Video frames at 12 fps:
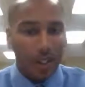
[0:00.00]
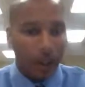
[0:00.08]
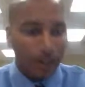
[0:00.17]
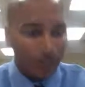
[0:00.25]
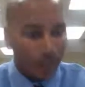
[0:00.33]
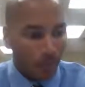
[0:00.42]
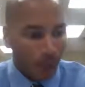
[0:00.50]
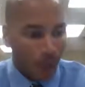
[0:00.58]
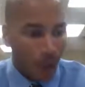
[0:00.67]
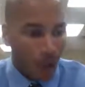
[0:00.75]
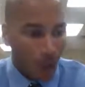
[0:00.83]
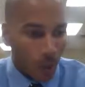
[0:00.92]
So,
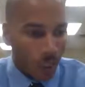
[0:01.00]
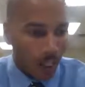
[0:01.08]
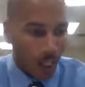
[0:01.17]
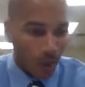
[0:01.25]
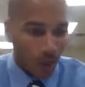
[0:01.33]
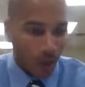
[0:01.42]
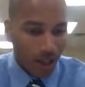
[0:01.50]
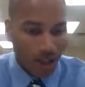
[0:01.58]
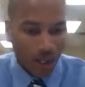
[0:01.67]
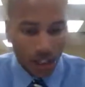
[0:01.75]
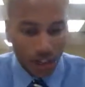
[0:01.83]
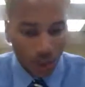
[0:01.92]
when it comes to our
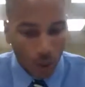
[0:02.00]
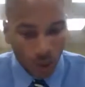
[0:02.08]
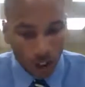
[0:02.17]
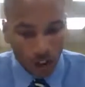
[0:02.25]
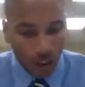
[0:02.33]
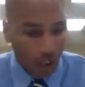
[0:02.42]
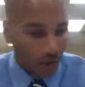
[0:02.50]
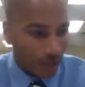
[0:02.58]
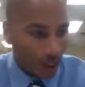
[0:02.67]
discussion question,